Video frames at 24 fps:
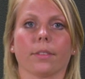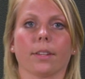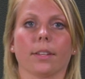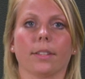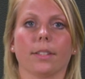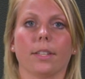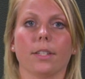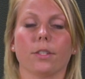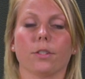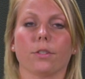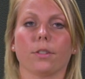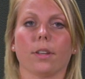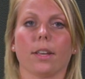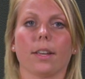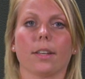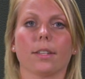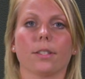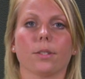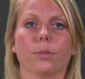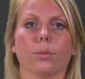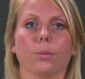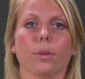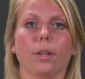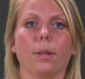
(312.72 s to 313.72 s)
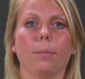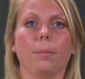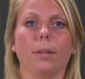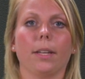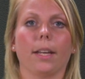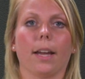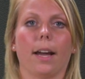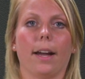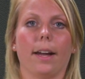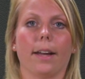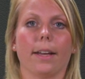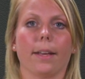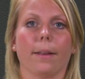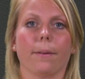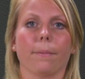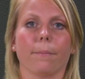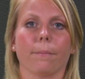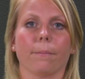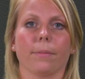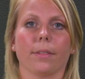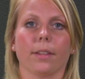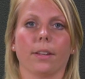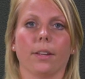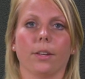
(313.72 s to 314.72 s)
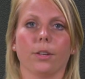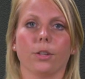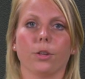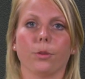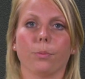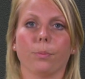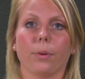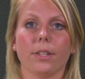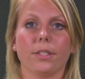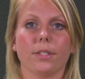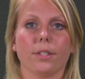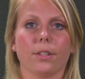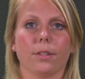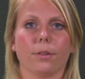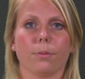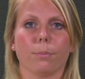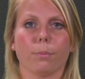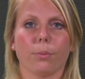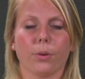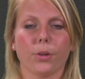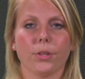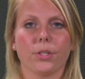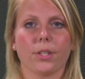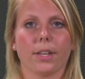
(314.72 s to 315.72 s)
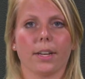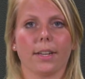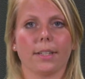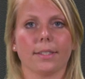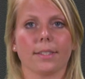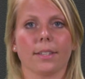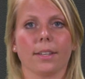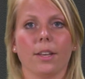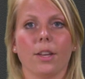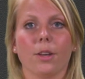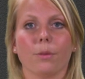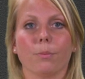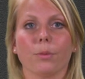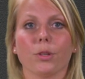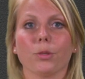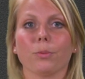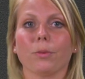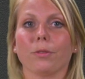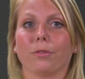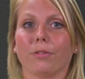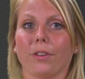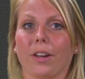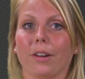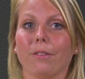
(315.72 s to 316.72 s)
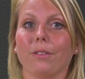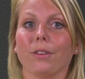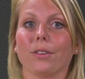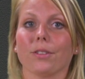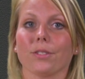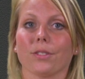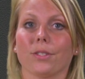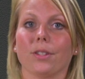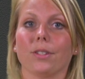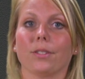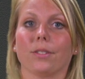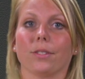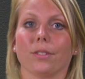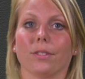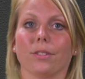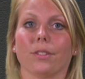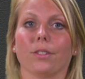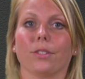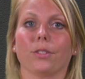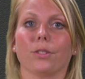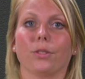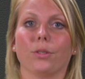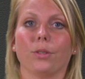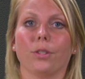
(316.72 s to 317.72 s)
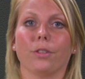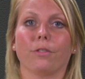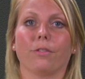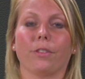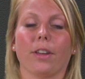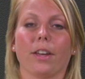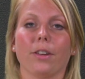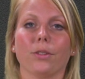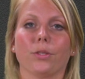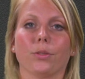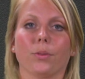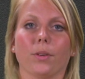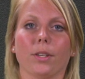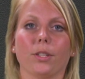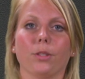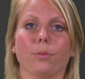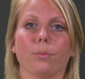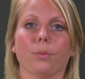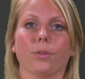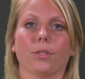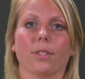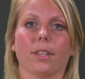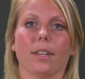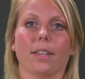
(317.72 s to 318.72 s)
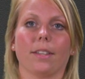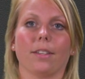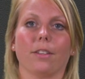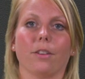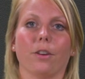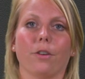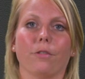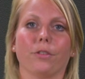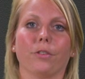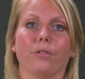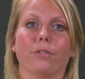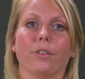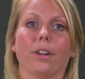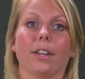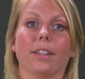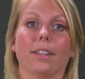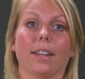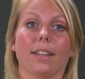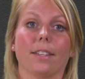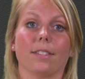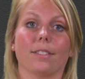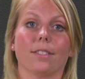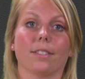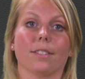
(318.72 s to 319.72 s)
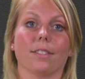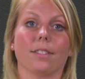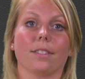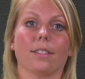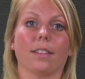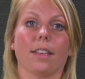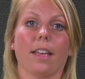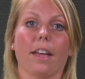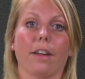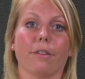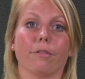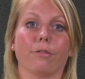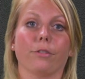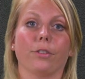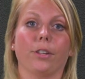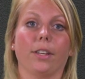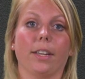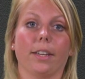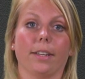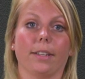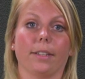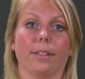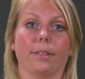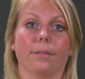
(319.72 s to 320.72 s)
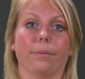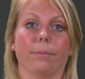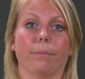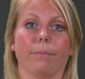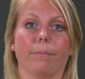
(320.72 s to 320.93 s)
This is extremely high. Your project must be very uncertain to devalue 20% of the finances every year.